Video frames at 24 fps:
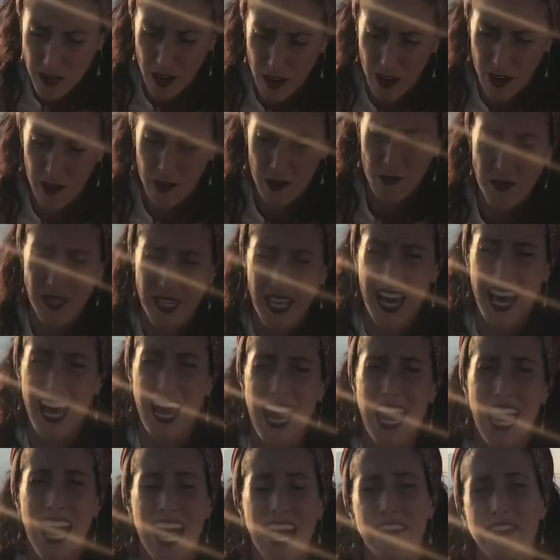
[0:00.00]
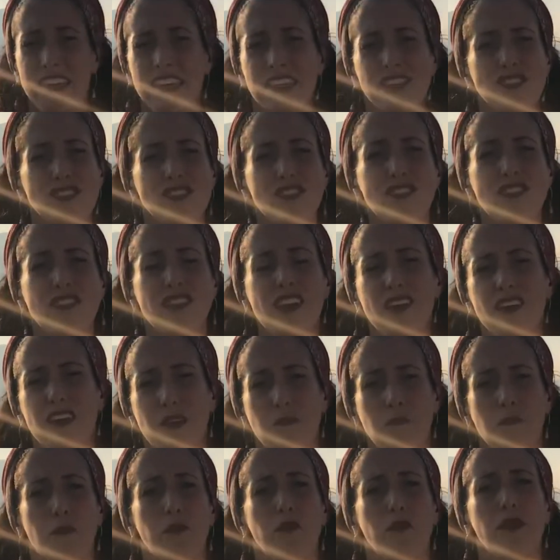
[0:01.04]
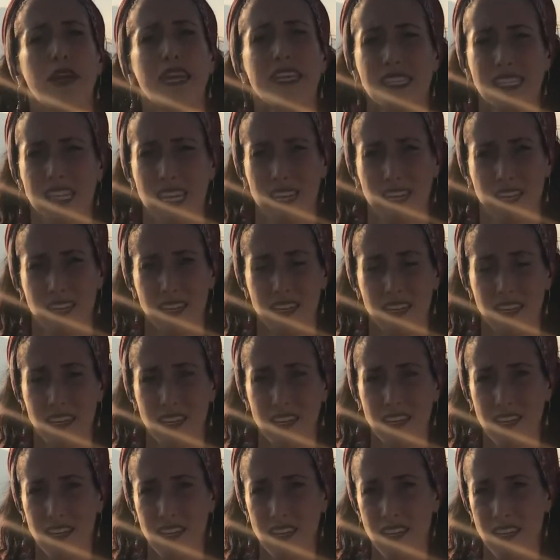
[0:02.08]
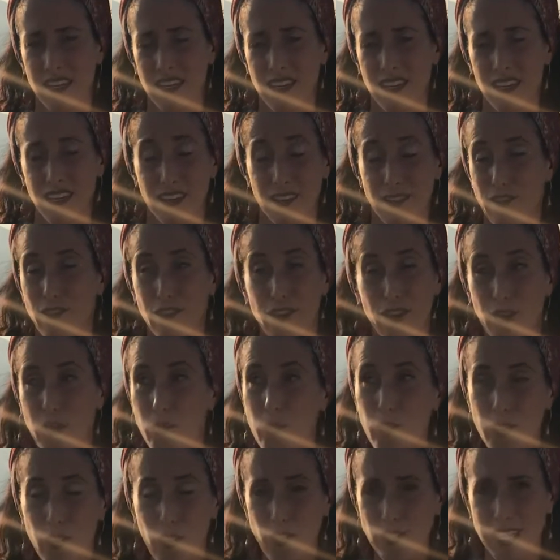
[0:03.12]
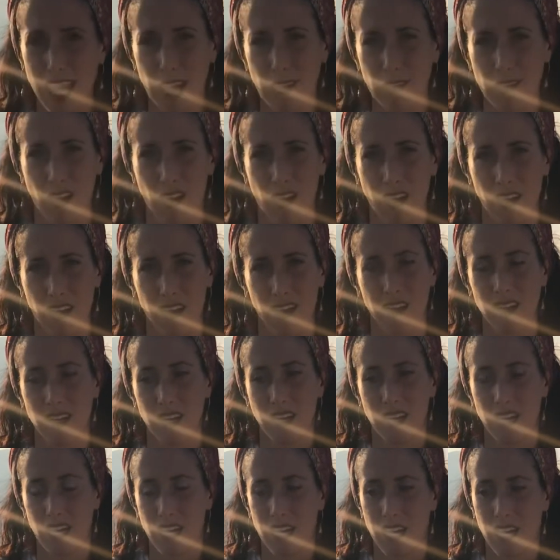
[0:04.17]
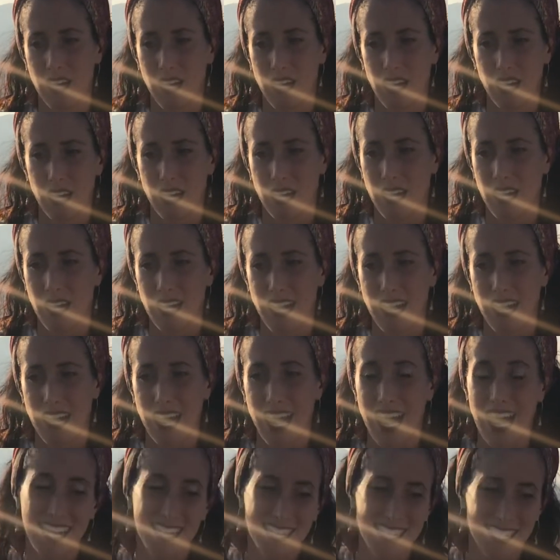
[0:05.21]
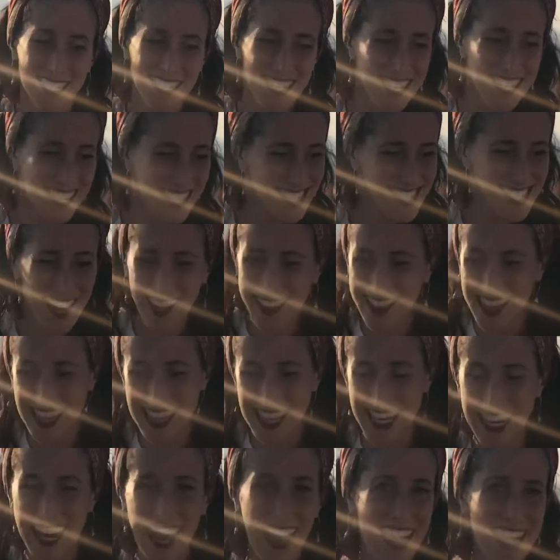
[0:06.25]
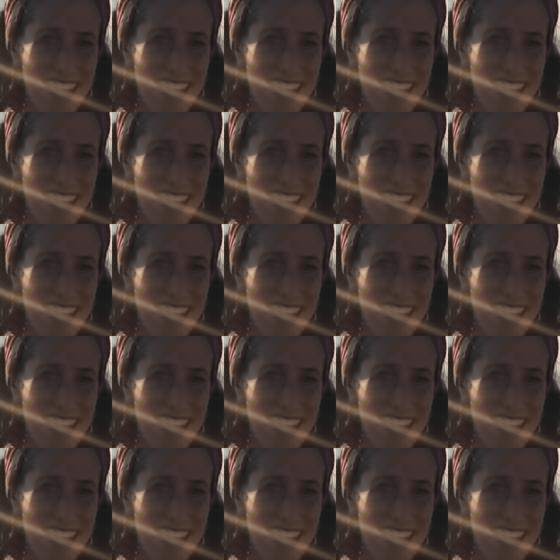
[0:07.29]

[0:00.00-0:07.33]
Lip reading: arms, and they stood there embracing for who knows how long. And it's not that the guy